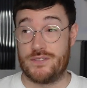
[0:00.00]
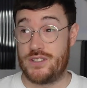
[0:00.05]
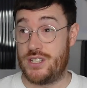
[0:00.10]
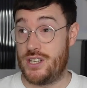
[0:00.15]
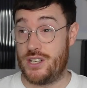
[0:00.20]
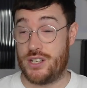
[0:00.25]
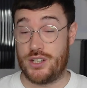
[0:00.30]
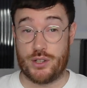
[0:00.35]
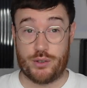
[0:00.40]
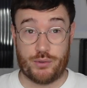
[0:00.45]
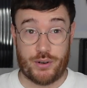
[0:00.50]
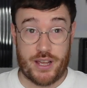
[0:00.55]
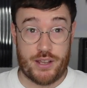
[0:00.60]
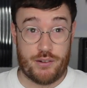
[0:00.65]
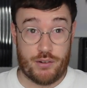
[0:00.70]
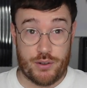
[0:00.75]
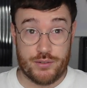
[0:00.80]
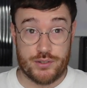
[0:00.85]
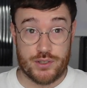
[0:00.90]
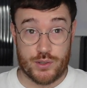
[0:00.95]
So you can create
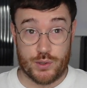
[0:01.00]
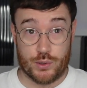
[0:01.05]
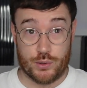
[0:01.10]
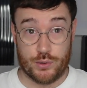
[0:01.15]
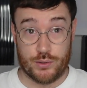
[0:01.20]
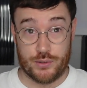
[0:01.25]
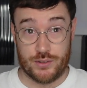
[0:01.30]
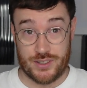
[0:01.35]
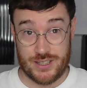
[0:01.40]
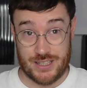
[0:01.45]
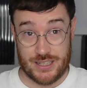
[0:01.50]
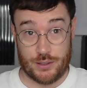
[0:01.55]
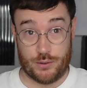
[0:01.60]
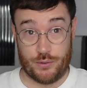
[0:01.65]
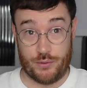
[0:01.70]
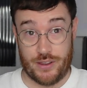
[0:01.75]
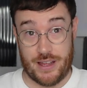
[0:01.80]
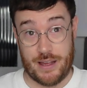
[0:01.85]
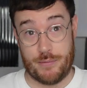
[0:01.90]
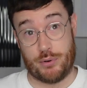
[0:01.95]
your own store,
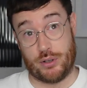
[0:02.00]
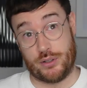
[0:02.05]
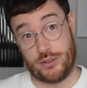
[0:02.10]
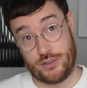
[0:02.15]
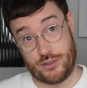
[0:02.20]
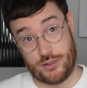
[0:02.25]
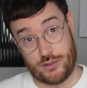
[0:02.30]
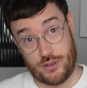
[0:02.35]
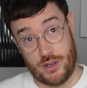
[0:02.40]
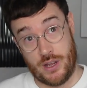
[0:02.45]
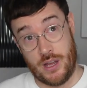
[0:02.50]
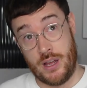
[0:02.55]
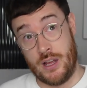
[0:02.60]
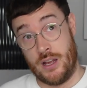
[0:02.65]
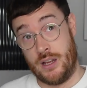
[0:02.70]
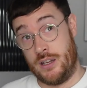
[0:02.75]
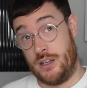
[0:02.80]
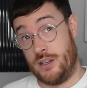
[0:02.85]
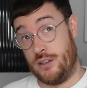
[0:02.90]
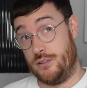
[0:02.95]
sell their products
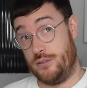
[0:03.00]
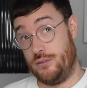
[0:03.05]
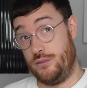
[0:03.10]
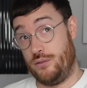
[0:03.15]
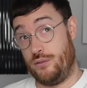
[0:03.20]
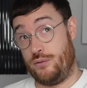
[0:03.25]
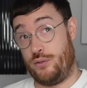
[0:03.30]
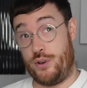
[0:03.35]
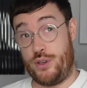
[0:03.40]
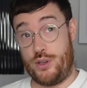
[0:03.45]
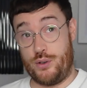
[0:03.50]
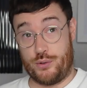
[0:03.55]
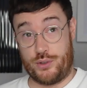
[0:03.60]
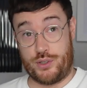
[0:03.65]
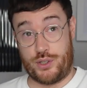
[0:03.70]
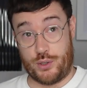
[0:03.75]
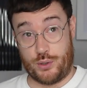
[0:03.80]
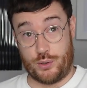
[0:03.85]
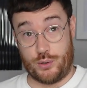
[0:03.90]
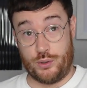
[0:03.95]
through your
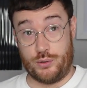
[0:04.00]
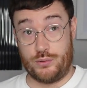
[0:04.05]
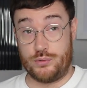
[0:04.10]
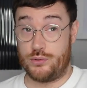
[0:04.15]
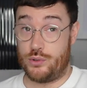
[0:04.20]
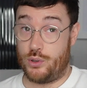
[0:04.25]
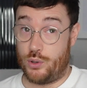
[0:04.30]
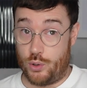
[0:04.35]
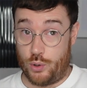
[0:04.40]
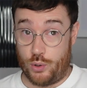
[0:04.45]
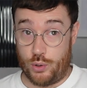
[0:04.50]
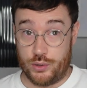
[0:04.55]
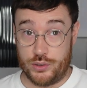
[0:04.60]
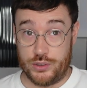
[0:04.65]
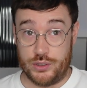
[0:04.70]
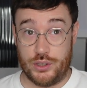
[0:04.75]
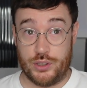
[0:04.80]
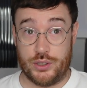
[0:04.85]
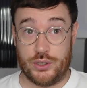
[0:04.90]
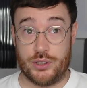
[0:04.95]
store, or
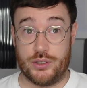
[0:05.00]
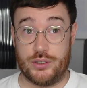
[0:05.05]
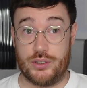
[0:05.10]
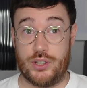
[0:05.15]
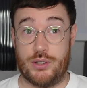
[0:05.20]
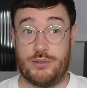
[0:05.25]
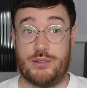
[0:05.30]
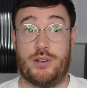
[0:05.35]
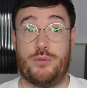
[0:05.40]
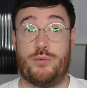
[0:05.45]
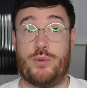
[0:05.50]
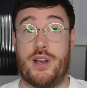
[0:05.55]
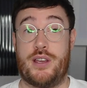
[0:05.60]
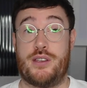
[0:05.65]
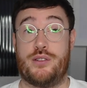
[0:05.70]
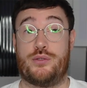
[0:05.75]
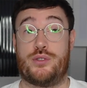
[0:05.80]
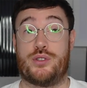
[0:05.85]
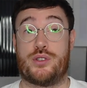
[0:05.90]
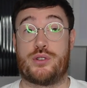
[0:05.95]
you can do it where
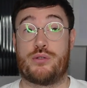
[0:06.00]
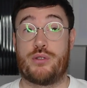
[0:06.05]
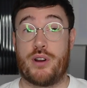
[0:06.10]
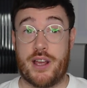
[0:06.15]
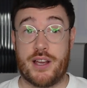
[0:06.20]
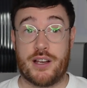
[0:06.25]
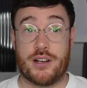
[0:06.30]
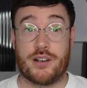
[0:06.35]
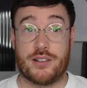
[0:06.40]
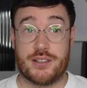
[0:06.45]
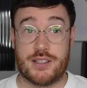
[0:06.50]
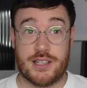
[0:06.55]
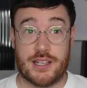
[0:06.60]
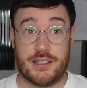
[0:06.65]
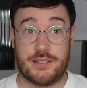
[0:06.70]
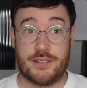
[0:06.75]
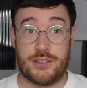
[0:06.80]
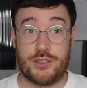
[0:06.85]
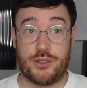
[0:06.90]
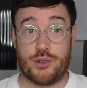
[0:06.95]
you're just creating
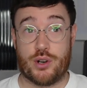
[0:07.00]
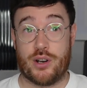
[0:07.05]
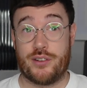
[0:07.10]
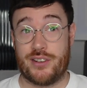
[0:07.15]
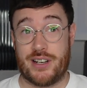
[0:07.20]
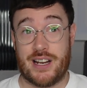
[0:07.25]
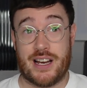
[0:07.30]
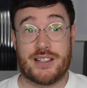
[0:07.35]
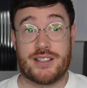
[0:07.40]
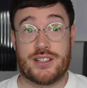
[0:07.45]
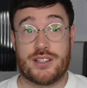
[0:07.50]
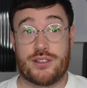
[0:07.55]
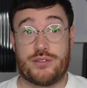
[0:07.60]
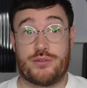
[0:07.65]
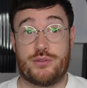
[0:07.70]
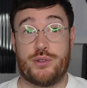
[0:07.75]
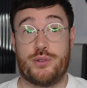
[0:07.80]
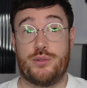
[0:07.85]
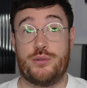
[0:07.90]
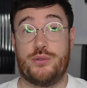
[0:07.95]
content and driving ads
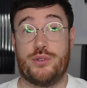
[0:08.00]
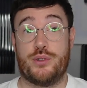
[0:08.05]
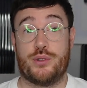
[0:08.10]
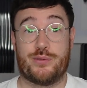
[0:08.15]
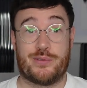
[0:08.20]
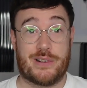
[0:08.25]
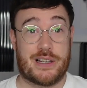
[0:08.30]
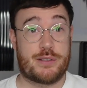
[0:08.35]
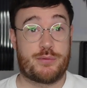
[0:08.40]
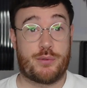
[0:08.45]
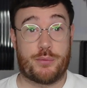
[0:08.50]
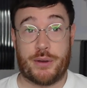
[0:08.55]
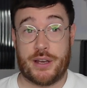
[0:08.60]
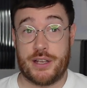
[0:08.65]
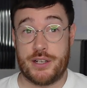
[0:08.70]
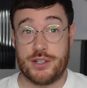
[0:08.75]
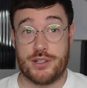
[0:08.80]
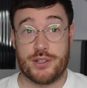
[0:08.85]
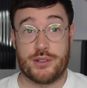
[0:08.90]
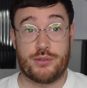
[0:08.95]
through your Facebook
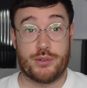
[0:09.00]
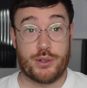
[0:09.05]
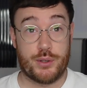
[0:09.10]
pages and